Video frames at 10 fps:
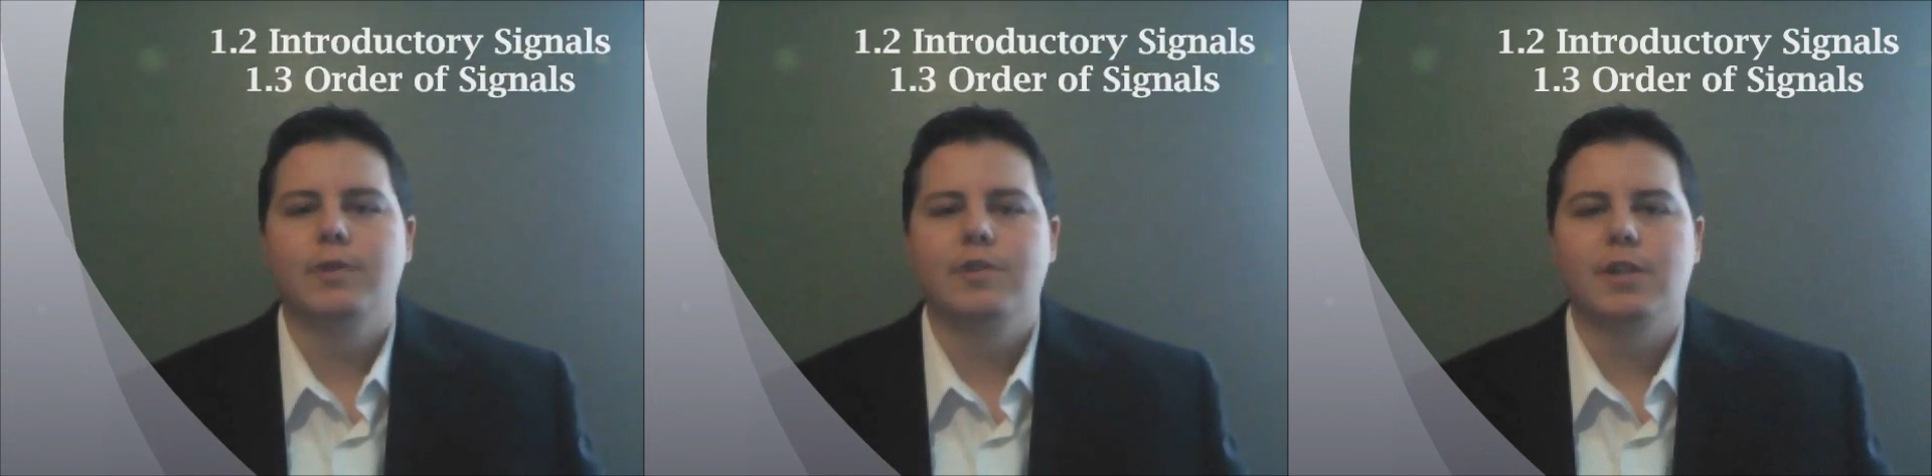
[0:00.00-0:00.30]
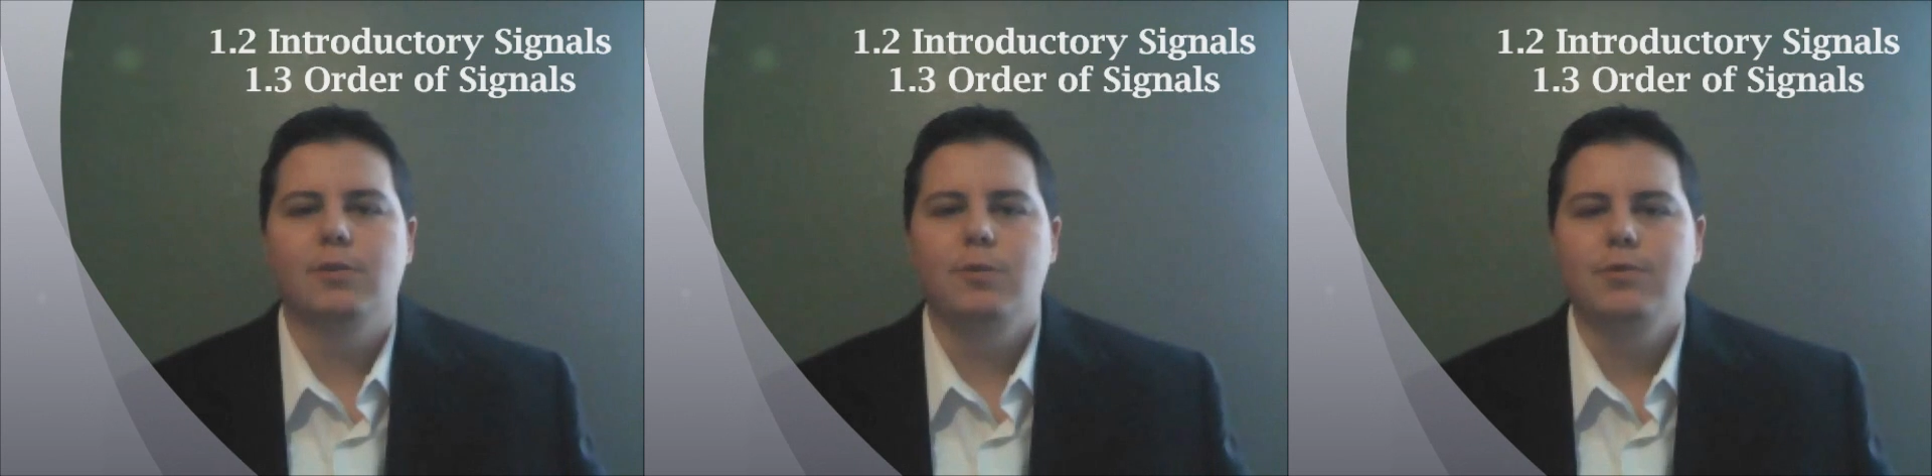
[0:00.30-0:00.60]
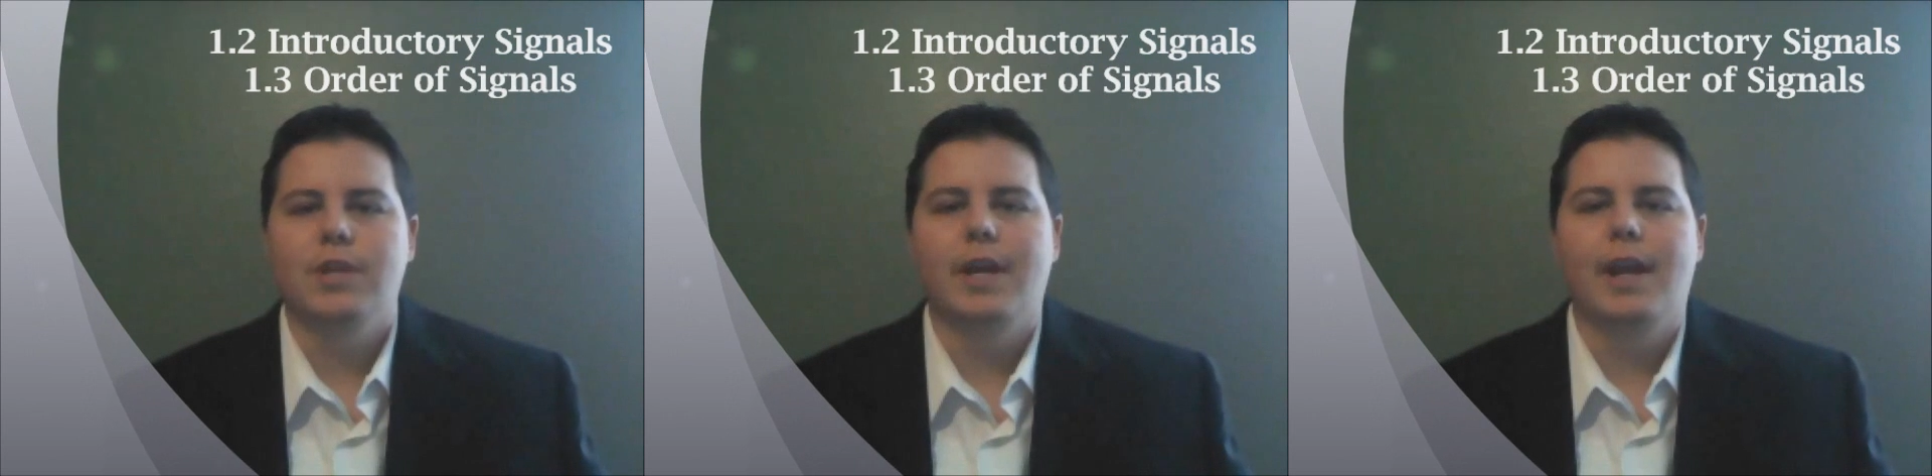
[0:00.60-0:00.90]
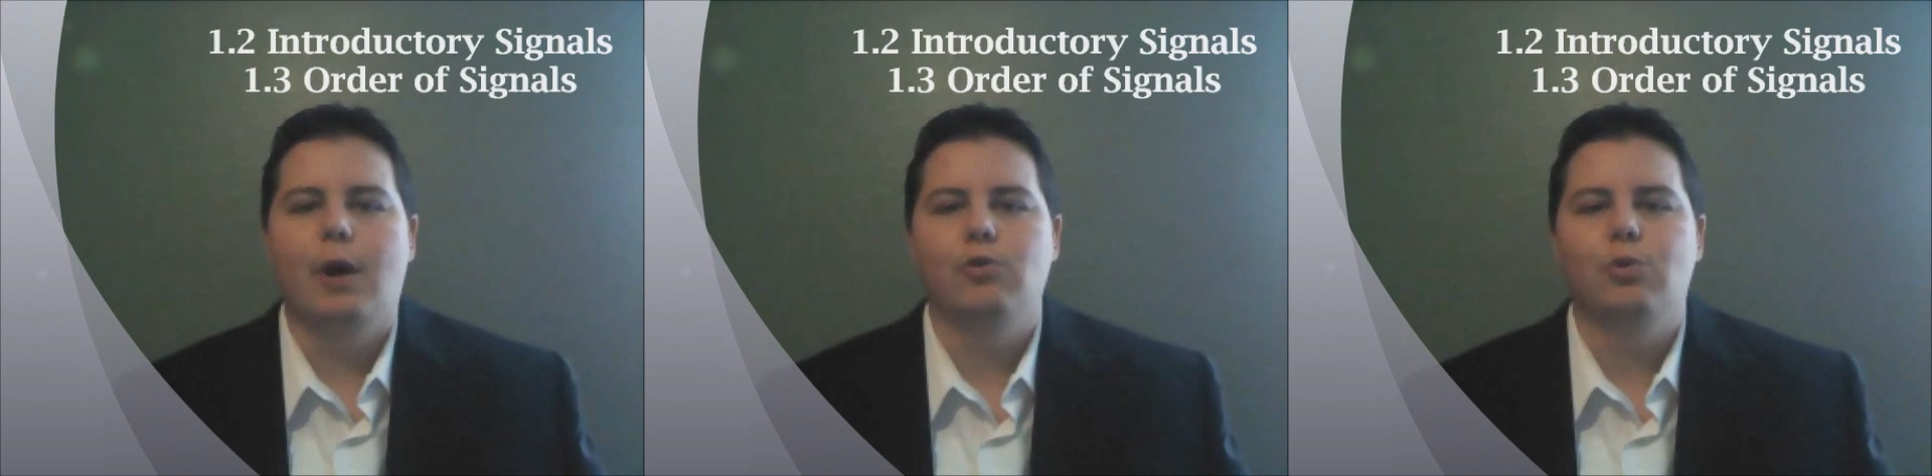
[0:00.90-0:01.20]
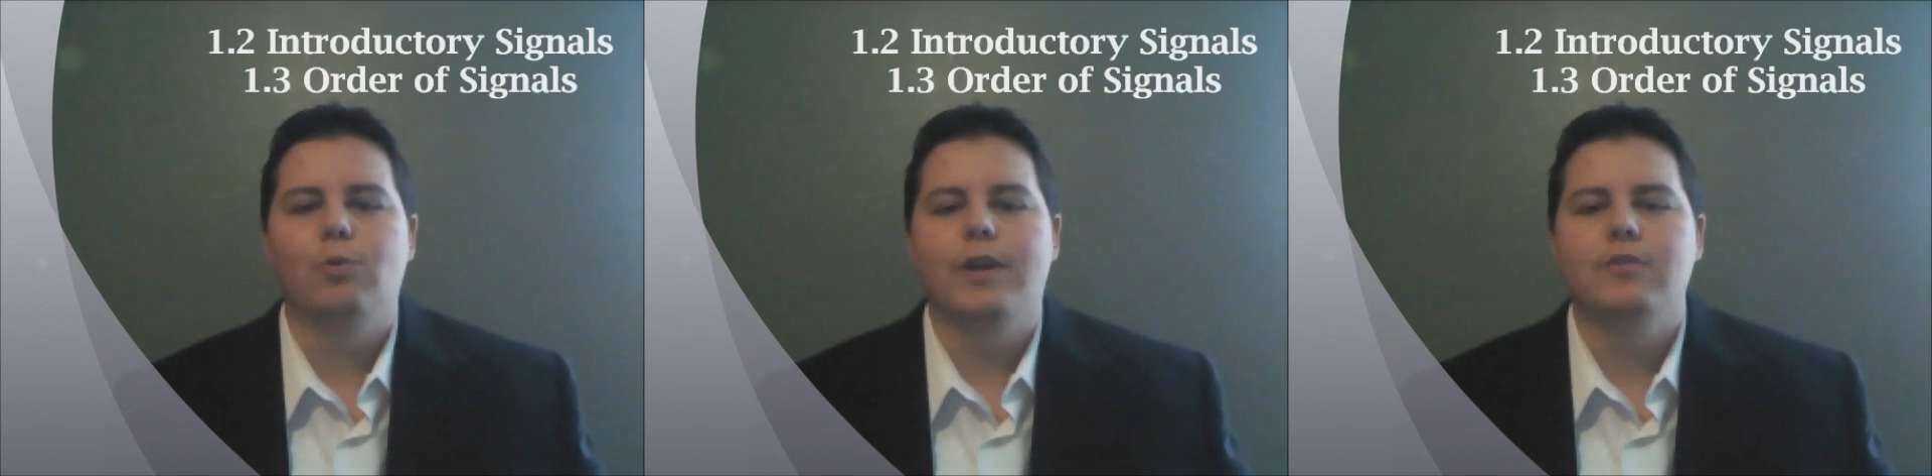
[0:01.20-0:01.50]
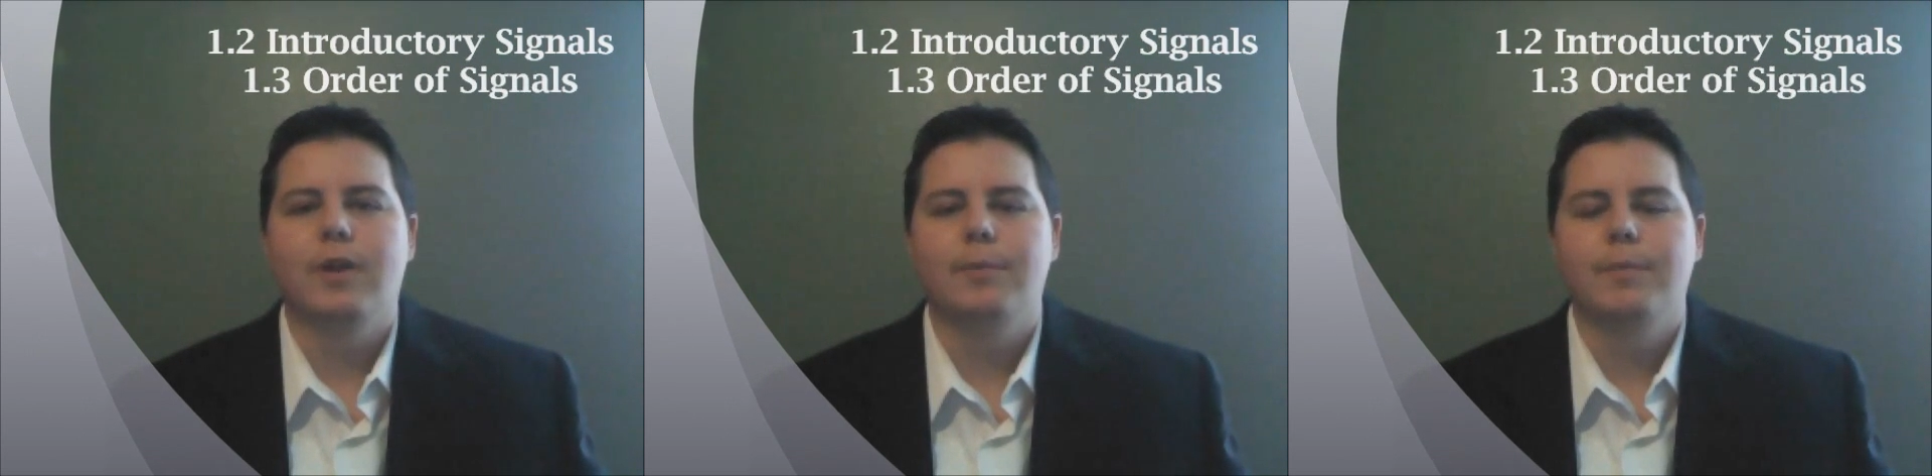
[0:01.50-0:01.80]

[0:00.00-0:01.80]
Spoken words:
signals and how to arrange them.